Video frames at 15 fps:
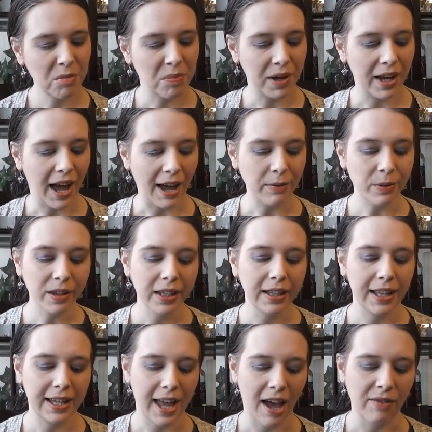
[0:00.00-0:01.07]
But I really
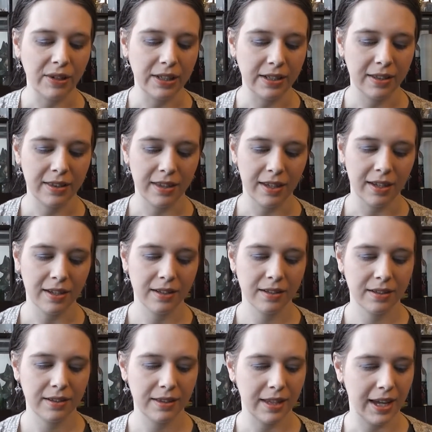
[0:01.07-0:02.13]
like having the
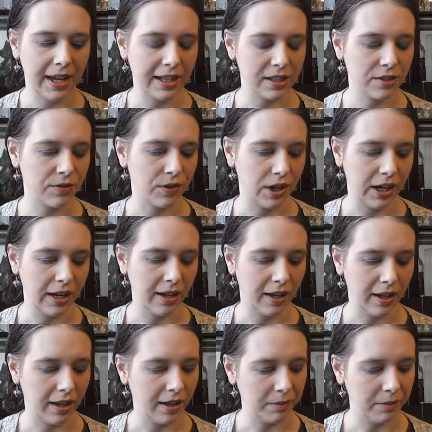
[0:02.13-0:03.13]
hands-free